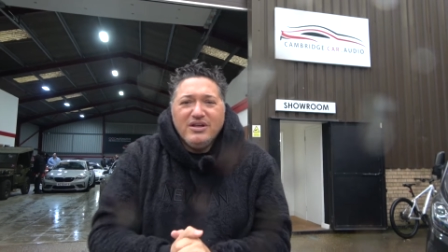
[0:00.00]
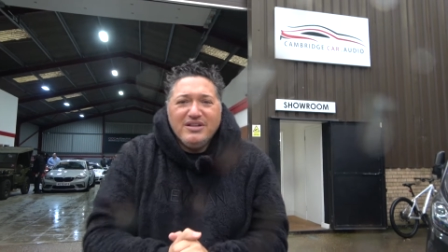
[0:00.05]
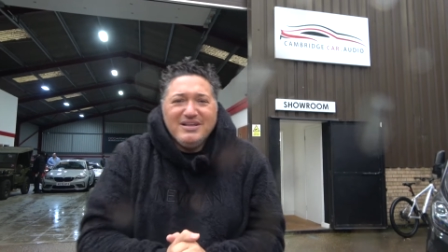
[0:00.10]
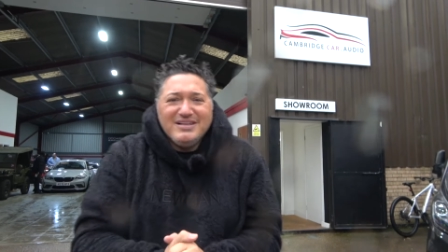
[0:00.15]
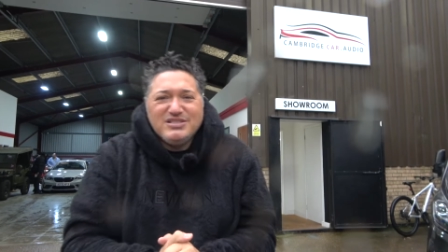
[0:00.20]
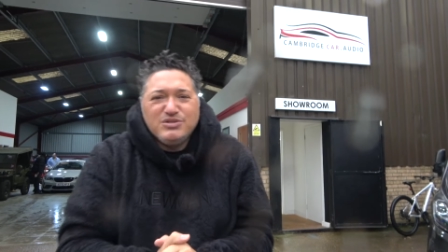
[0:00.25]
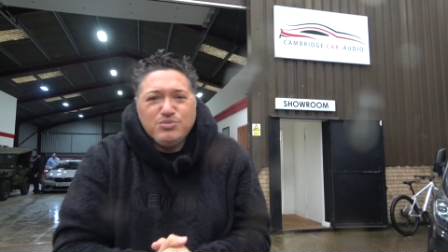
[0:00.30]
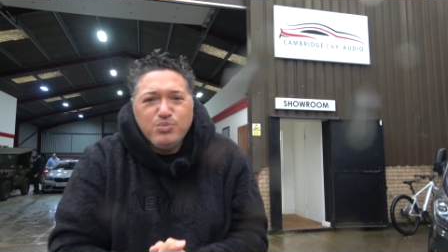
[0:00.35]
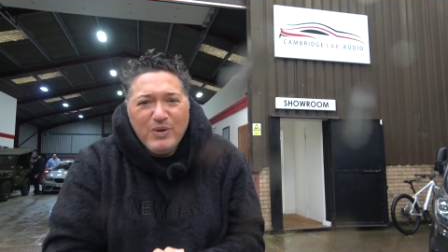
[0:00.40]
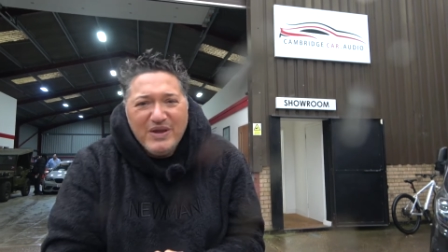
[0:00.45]

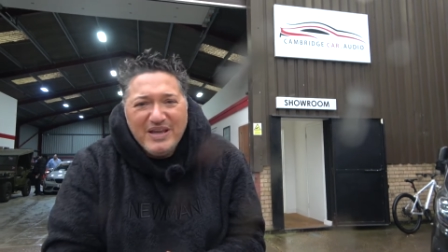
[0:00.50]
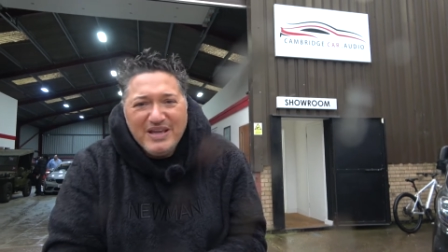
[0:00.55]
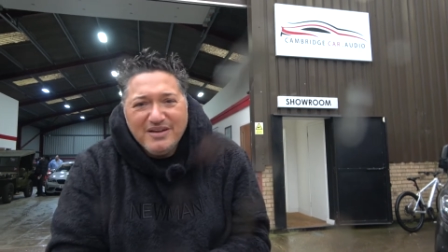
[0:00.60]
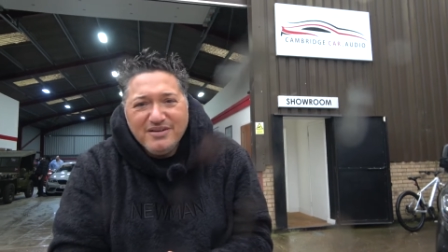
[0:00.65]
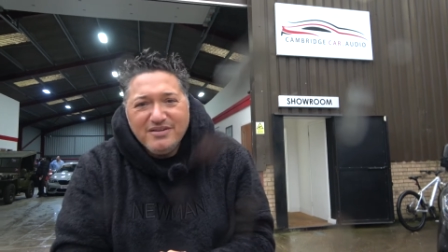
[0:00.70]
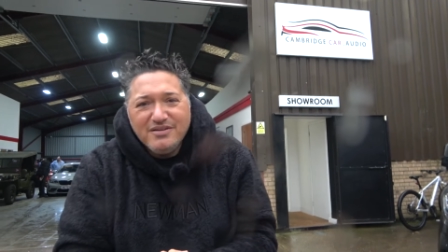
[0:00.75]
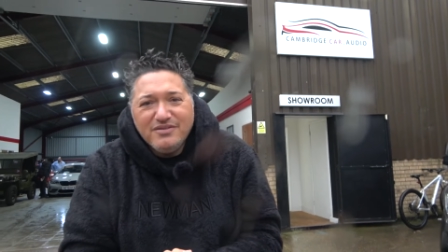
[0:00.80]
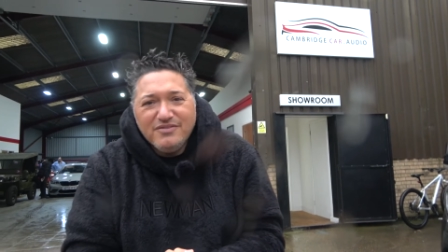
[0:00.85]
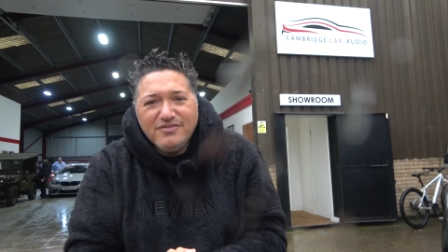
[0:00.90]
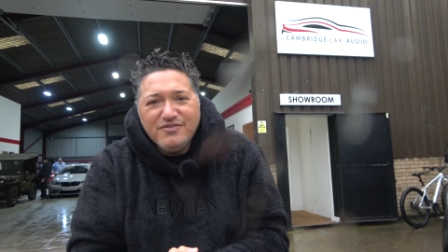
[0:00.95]
This is
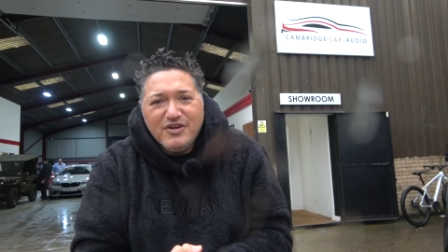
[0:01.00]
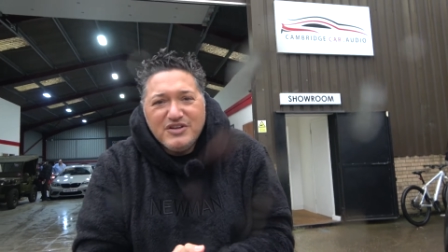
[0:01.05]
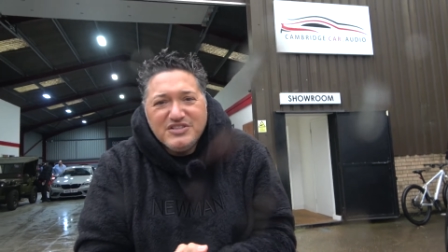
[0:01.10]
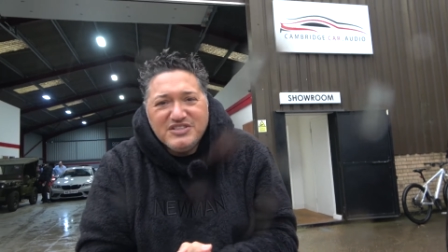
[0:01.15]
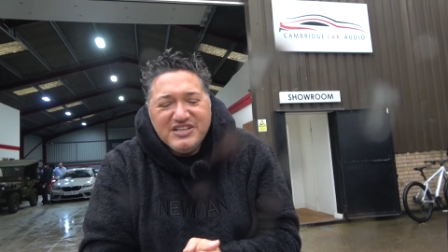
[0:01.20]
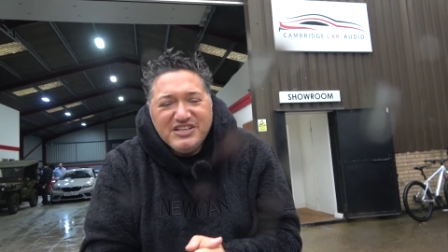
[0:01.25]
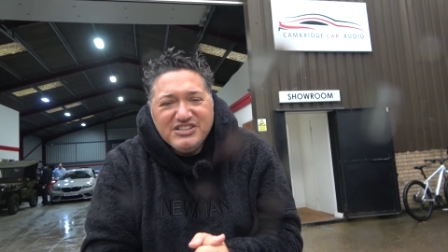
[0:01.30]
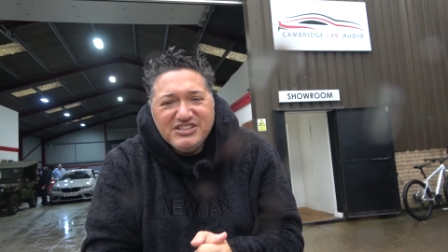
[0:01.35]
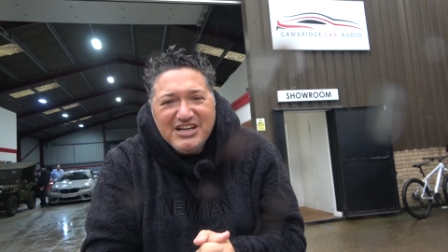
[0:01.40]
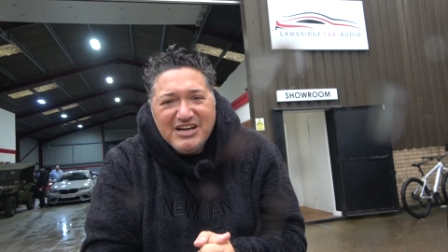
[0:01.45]
wicked. First
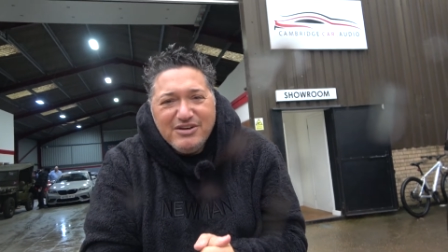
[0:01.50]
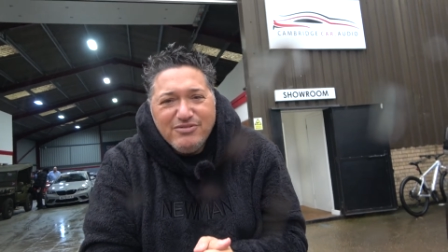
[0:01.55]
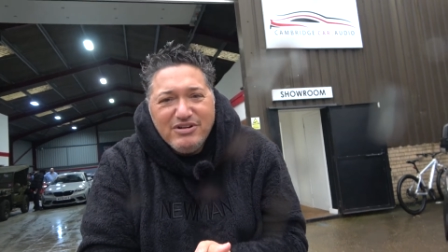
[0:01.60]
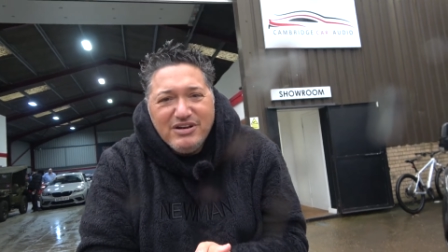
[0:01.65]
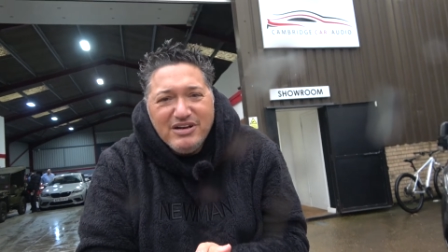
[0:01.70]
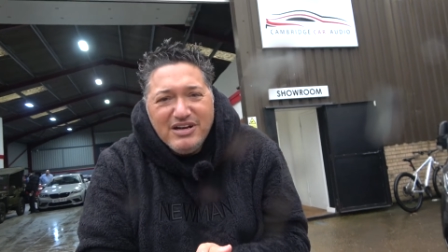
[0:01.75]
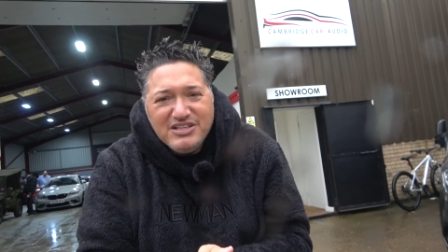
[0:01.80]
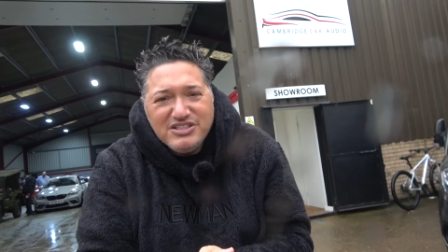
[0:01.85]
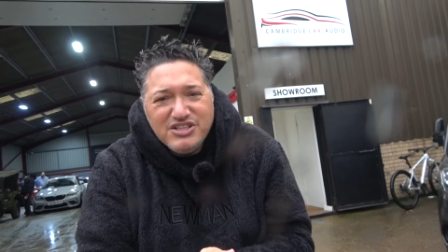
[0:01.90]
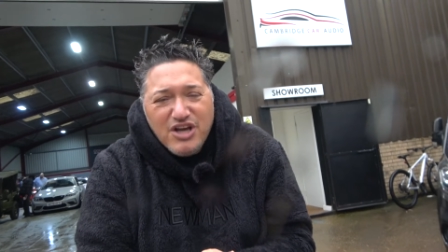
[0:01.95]
thing in January,
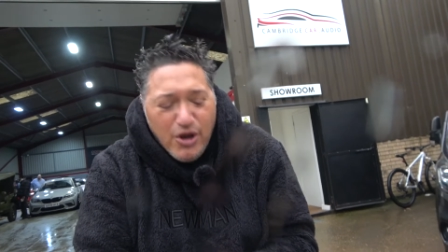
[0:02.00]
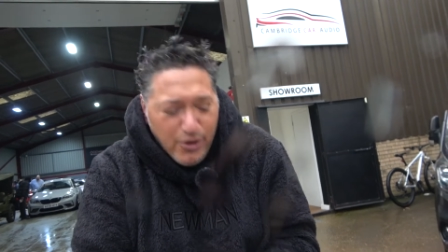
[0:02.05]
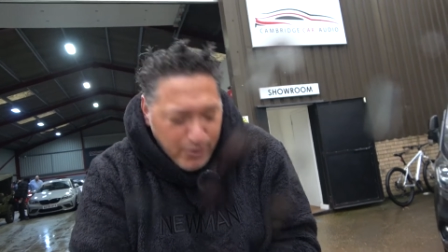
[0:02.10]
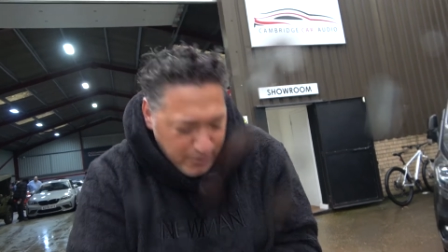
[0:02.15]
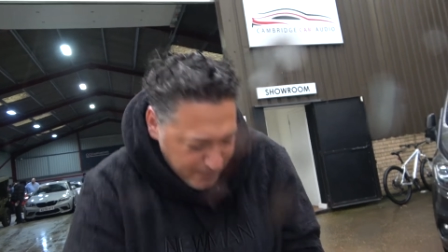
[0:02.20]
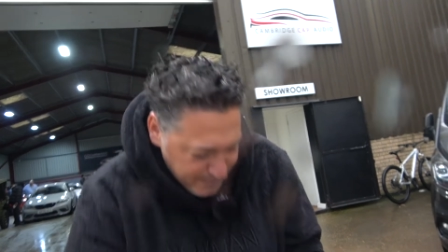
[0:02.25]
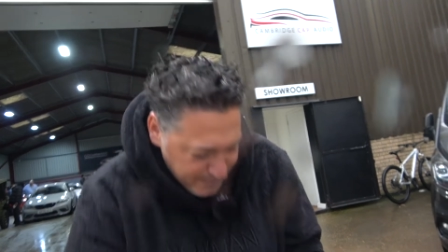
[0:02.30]
let's go.